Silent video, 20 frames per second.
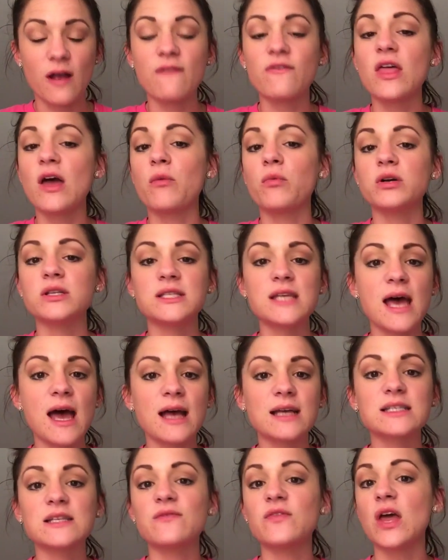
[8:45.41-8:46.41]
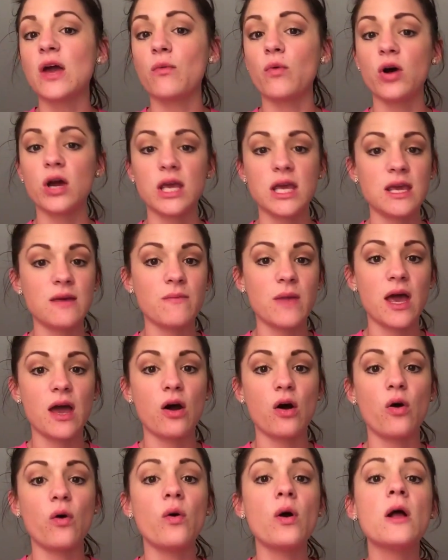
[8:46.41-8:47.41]
If they want text, if they want
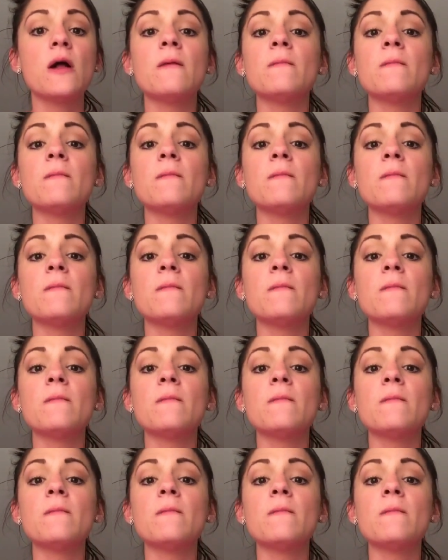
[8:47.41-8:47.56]
email.